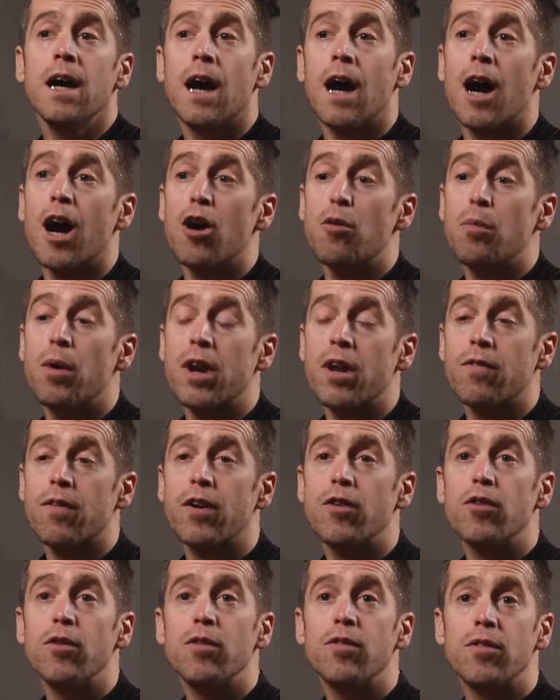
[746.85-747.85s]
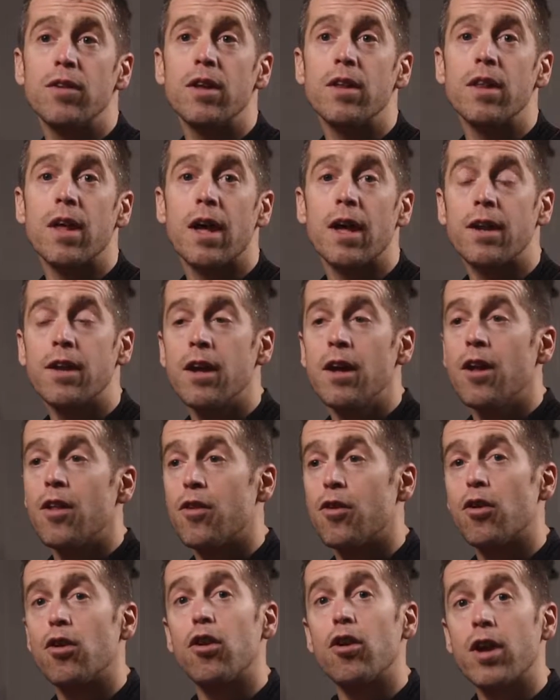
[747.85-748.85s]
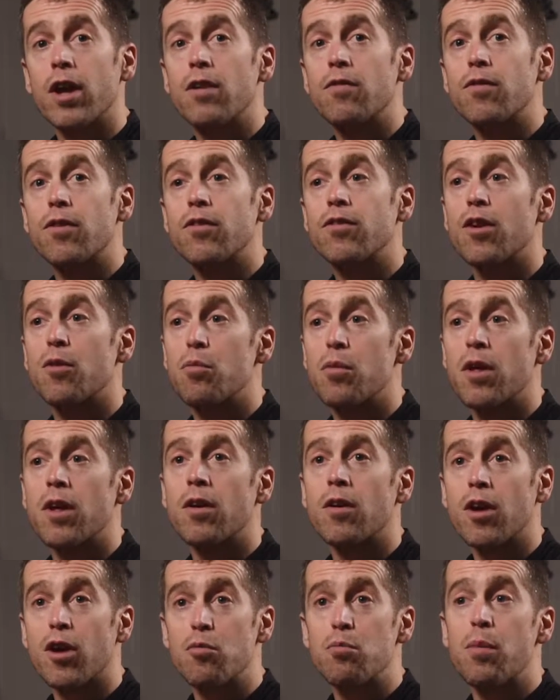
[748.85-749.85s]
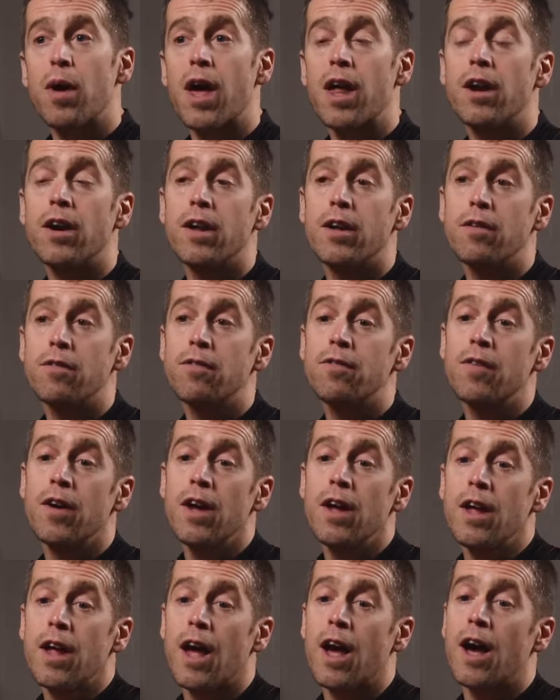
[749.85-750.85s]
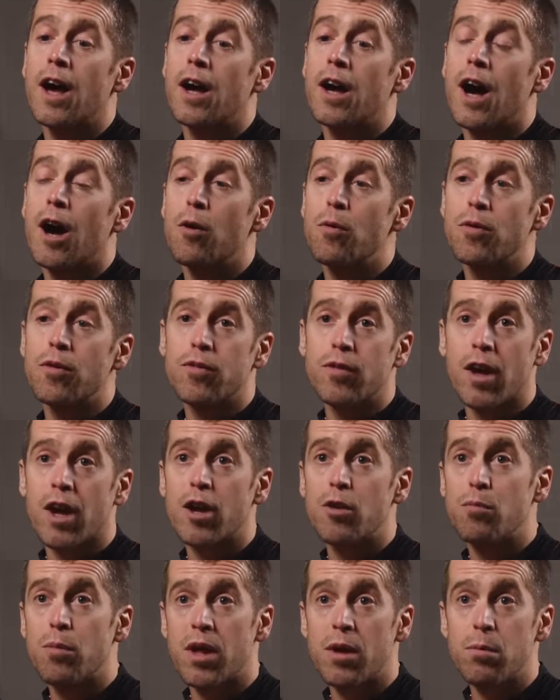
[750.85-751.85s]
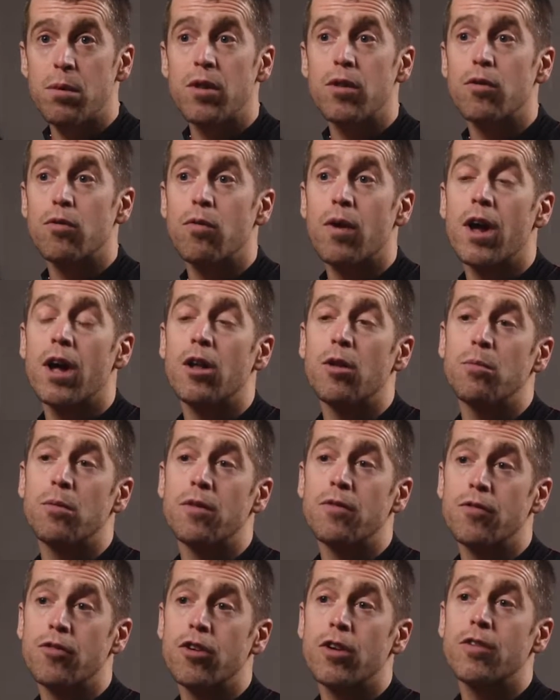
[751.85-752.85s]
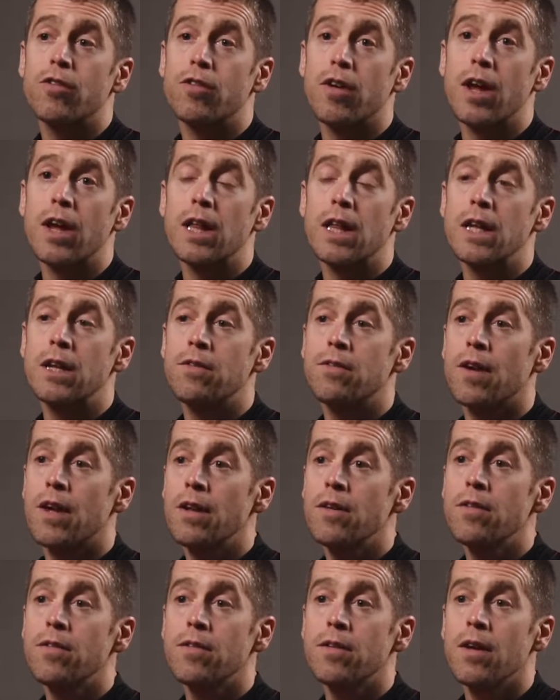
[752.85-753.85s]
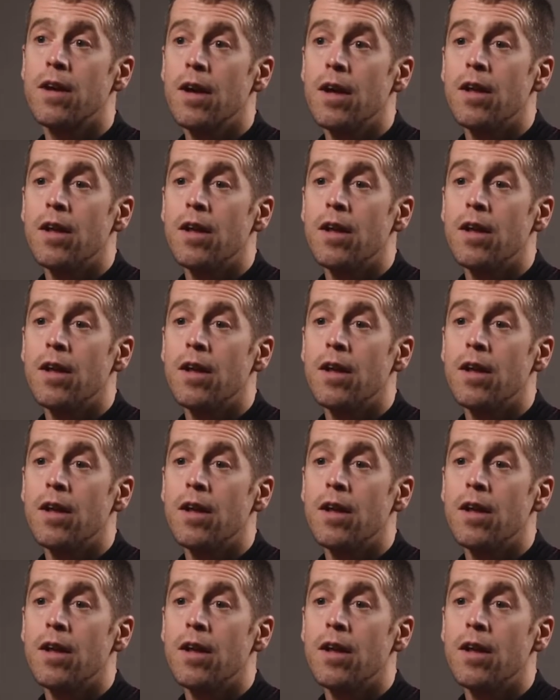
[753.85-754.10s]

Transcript: But if I do see that they're looking for something competitive outside maybe the realm of just cycling events,